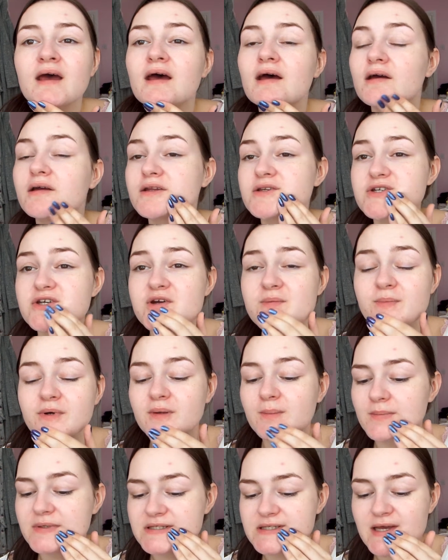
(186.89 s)
And two
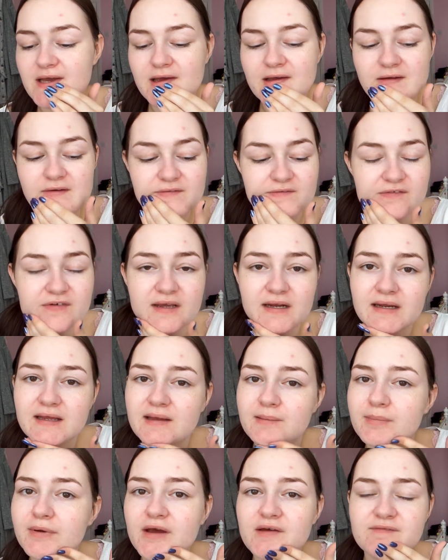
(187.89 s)
pumps there
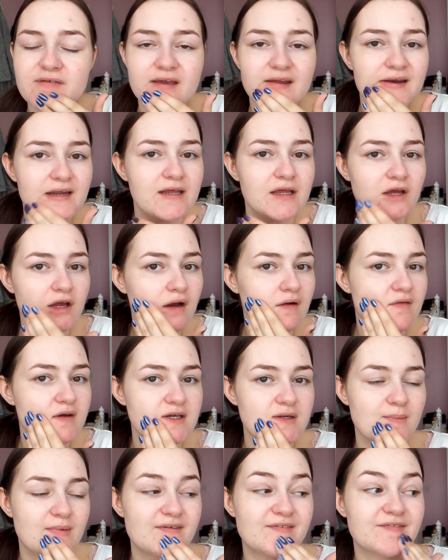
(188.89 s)
really perfectly
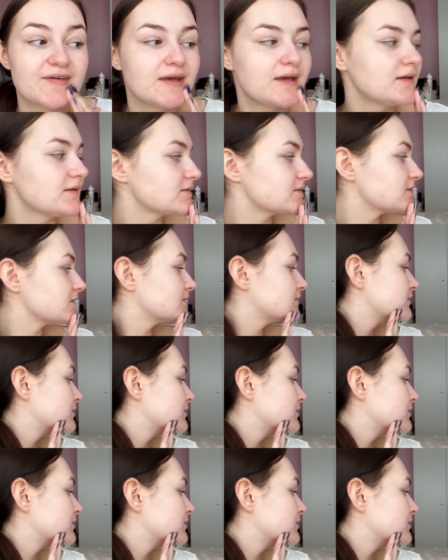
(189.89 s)
covered my face.